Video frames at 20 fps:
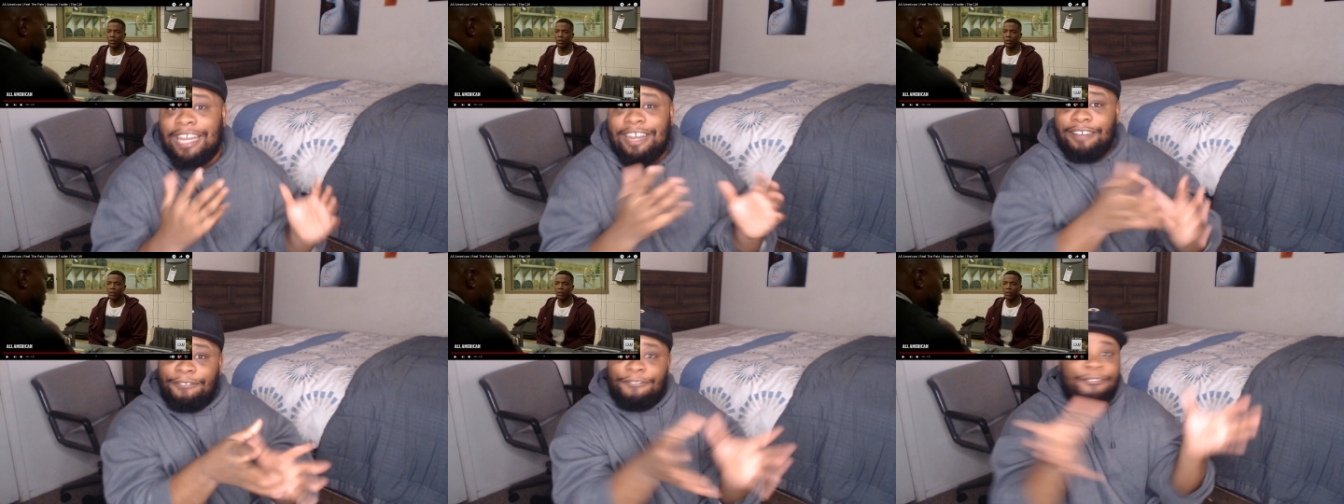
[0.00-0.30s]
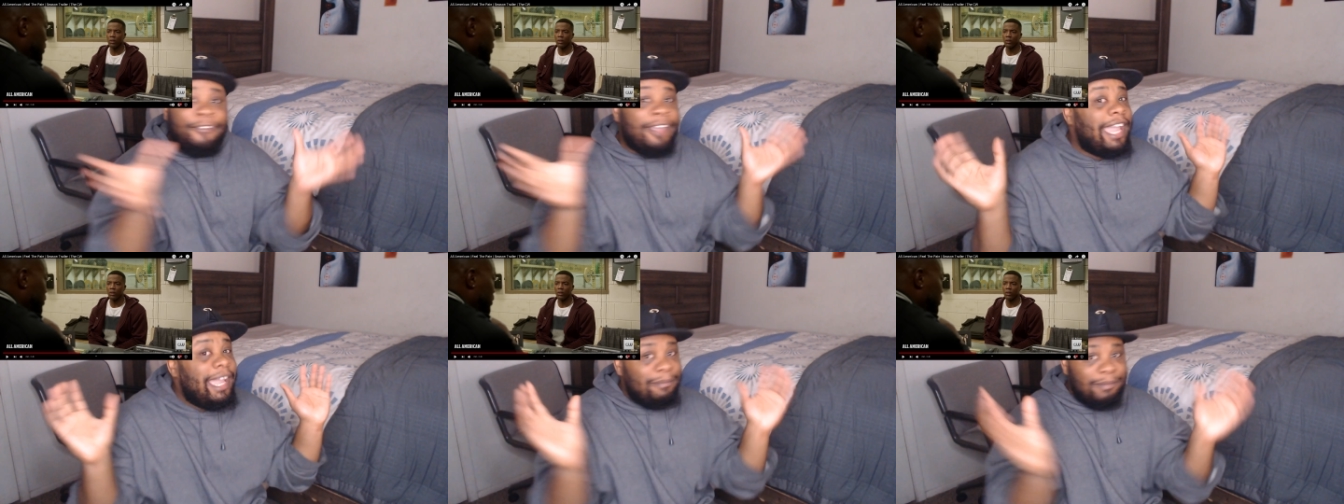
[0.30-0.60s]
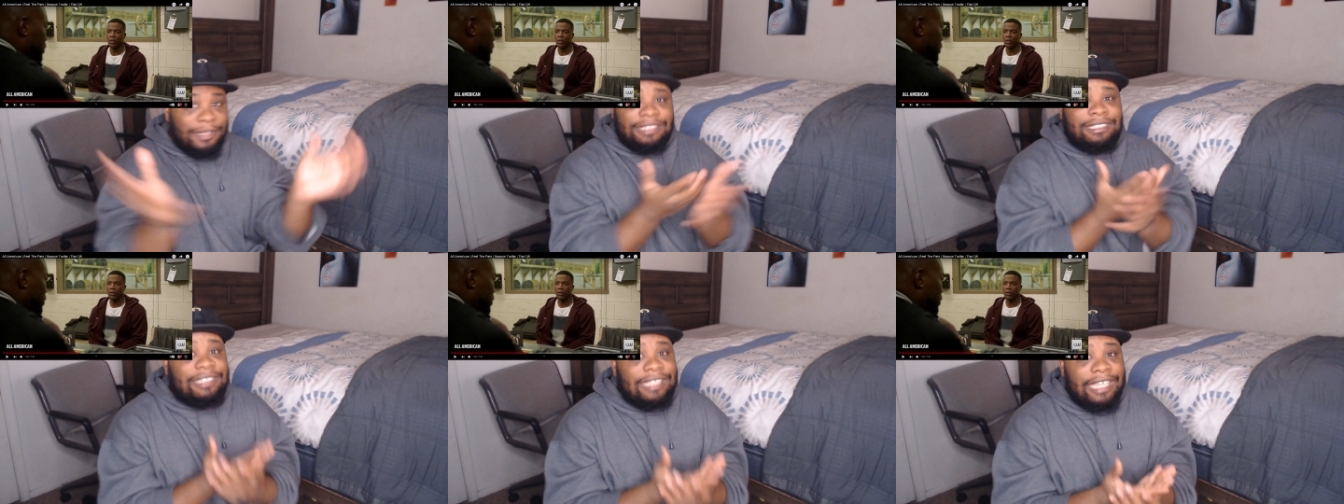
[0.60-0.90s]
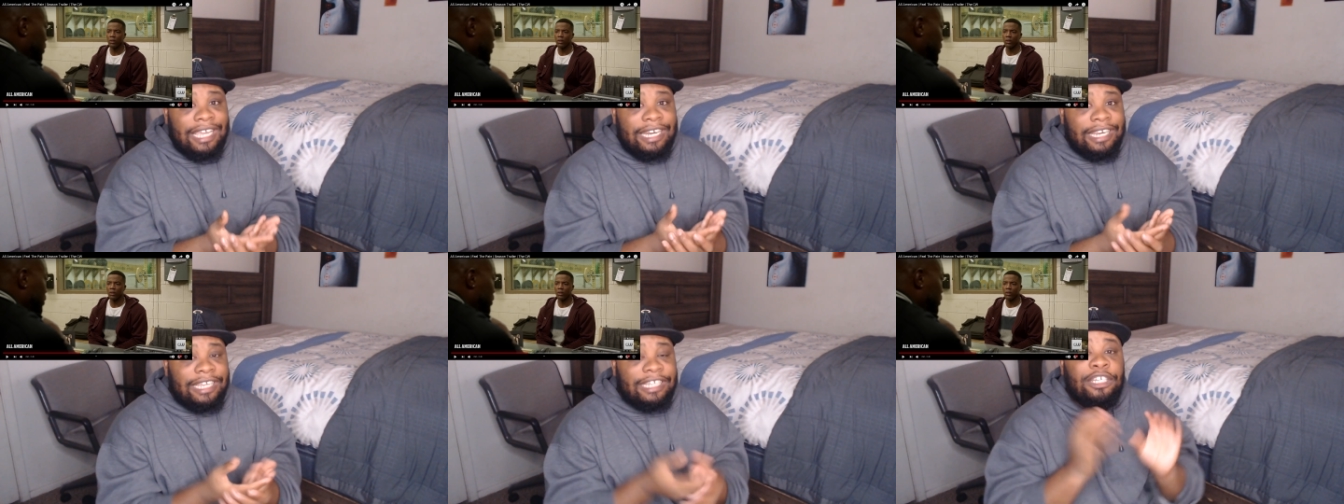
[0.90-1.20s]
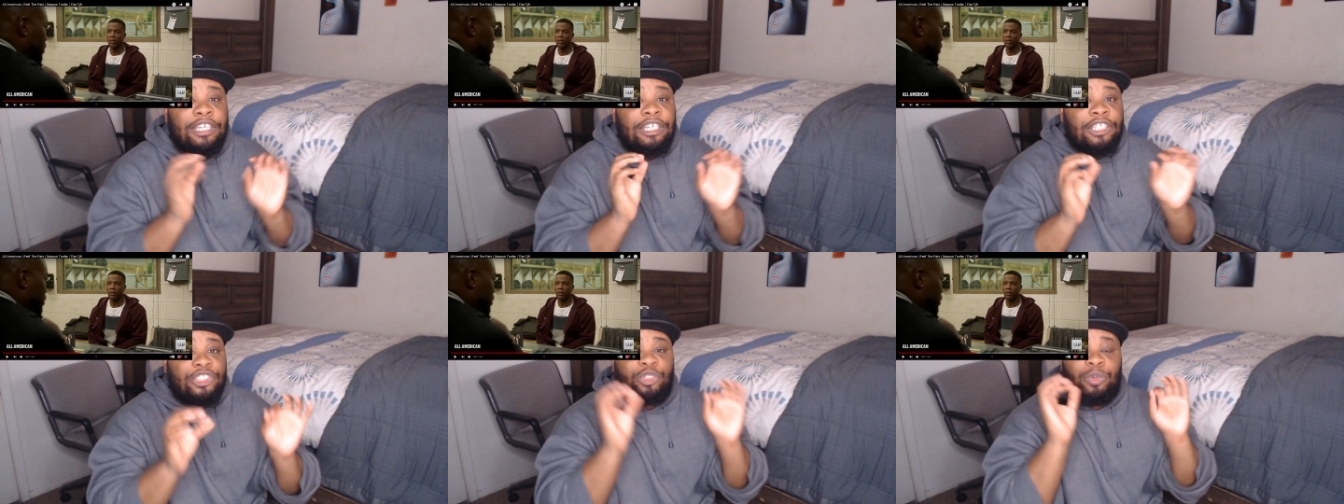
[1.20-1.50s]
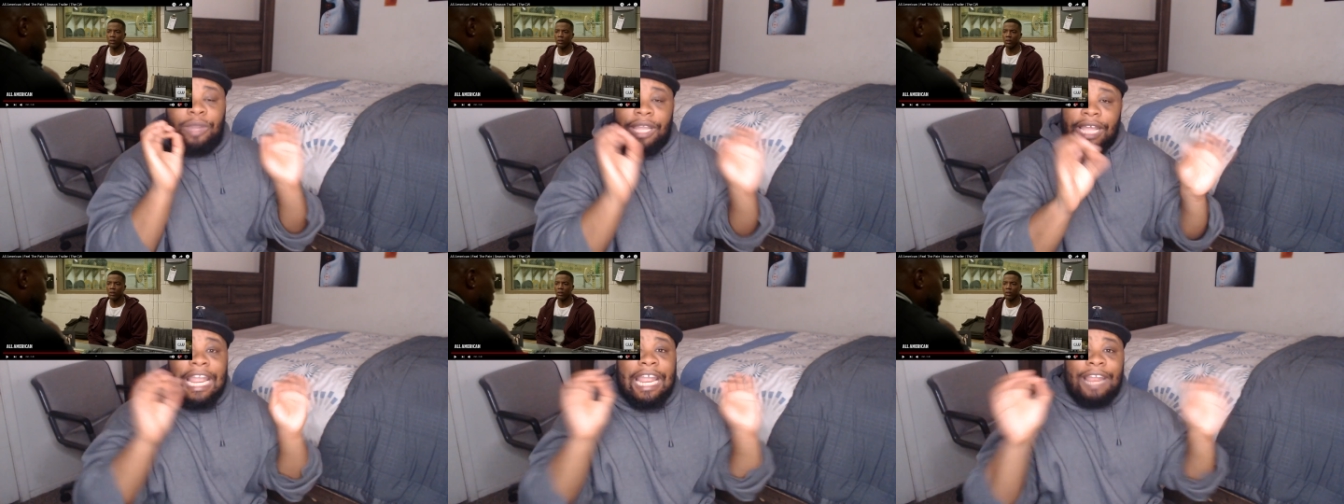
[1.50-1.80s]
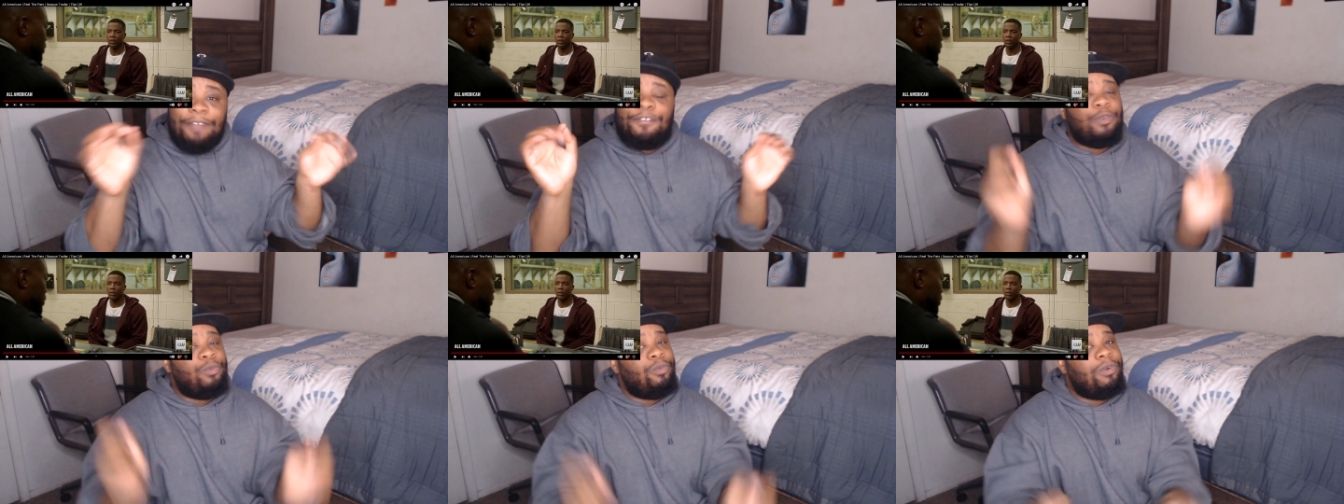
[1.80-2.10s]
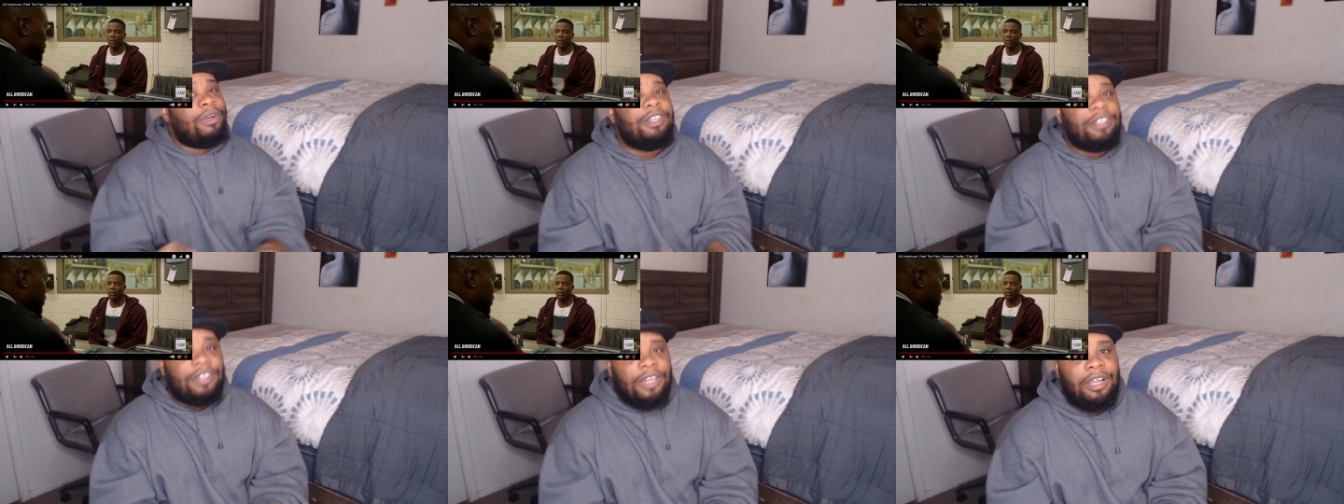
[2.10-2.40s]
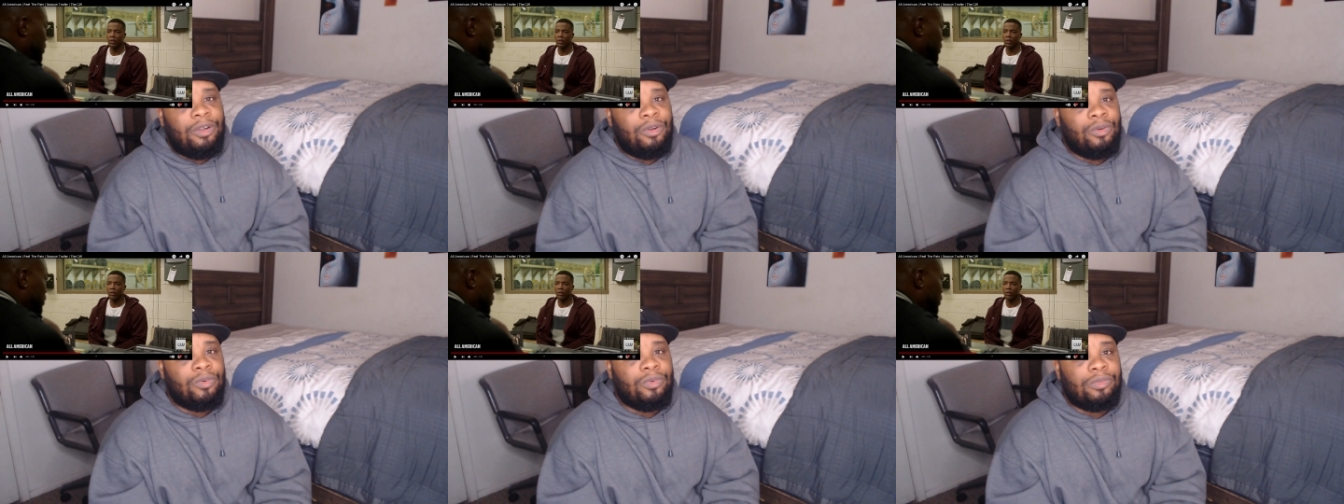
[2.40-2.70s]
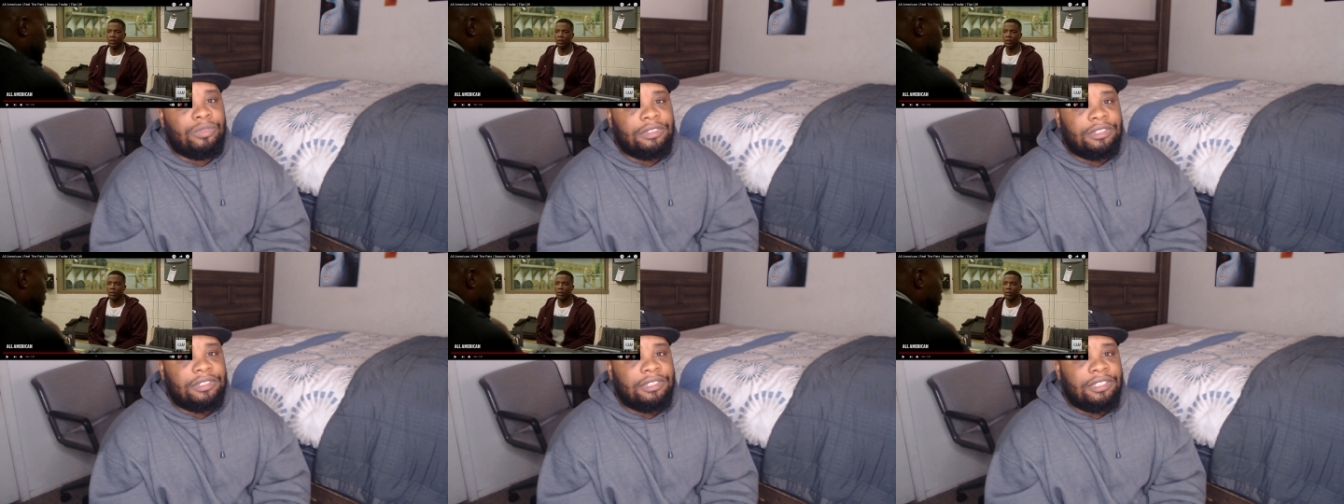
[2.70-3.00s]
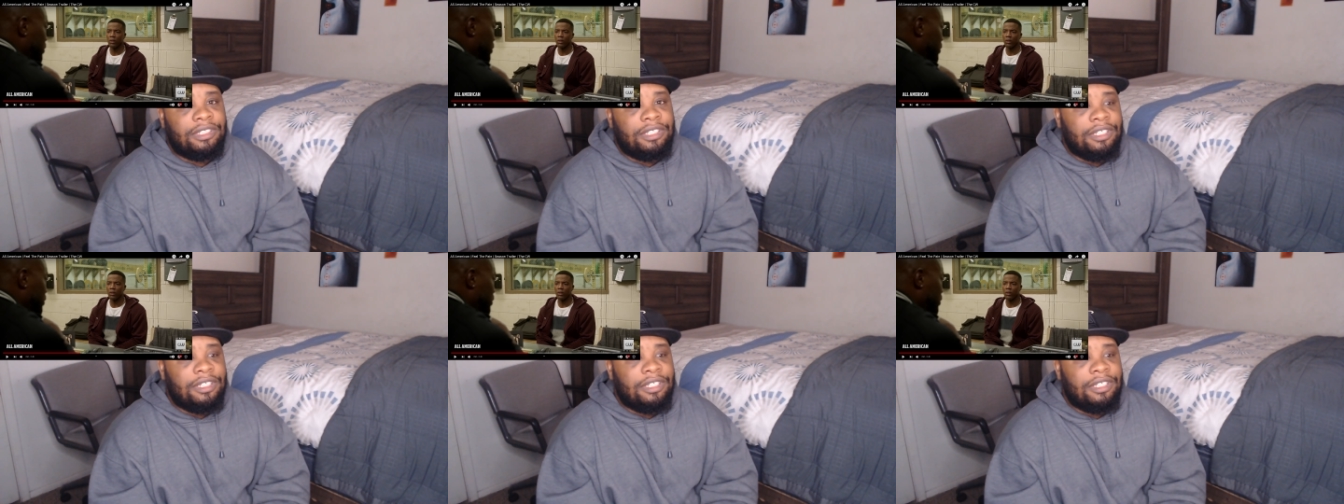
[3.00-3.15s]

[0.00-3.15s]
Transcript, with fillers: a family setting so everyone knows.